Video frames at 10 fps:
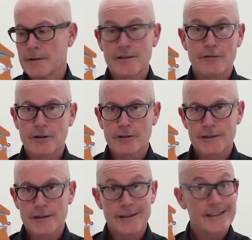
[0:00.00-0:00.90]
It's not
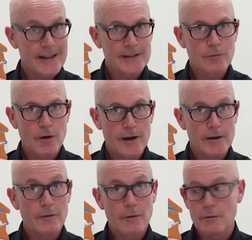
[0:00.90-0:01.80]
rocket science. That's
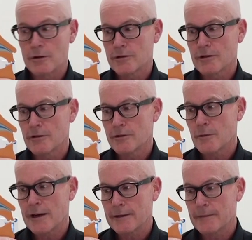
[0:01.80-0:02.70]
why we want you to lose
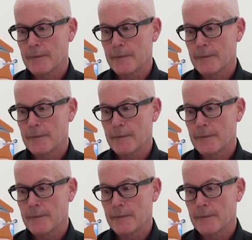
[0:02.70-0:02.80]
weight.